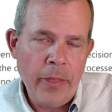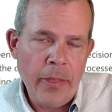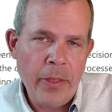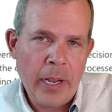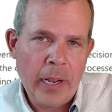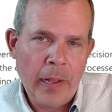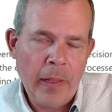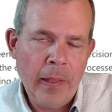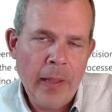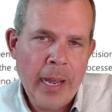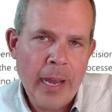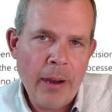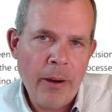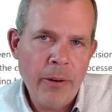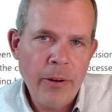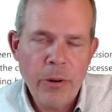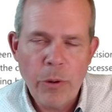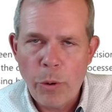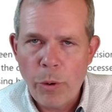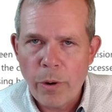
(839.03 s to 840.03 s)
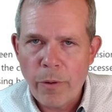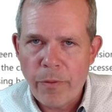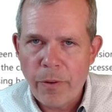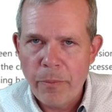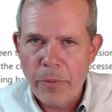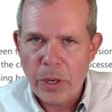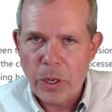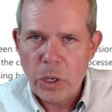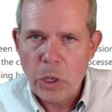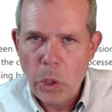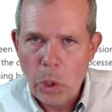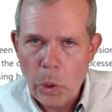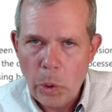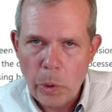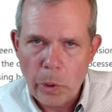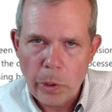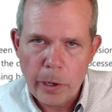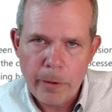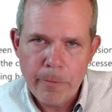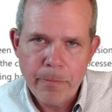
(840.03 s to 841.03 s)
the cloud or from the
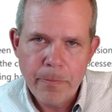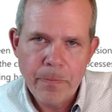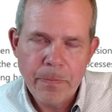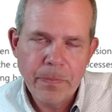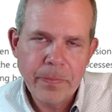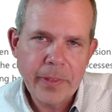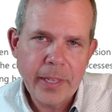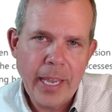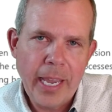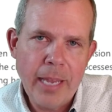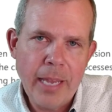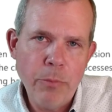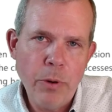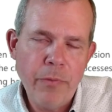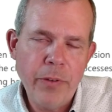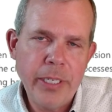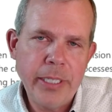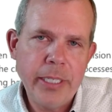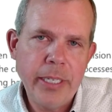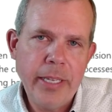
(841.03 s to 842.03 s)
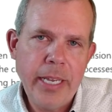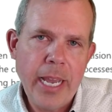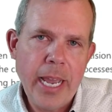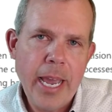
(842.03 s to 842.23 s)
core and move it to the